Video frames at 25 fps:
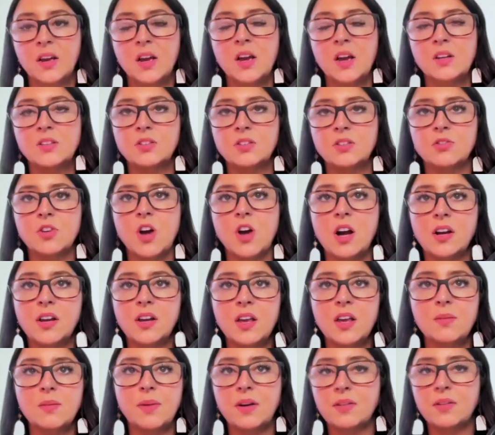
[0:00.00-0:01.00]
So talking
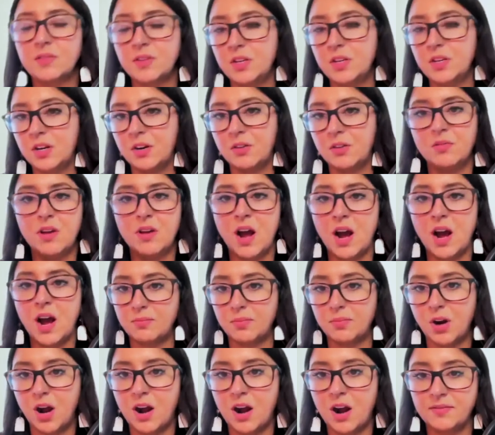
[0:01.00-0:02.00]
about,
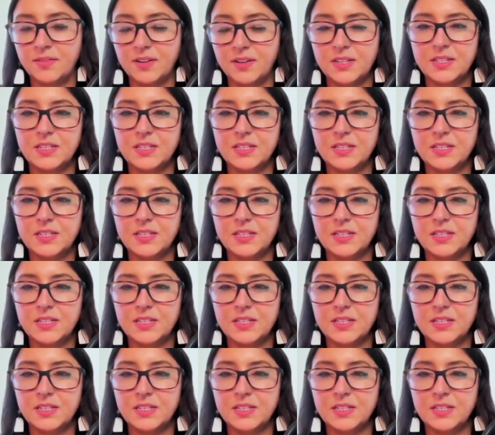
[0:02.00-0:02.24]
nonprofits,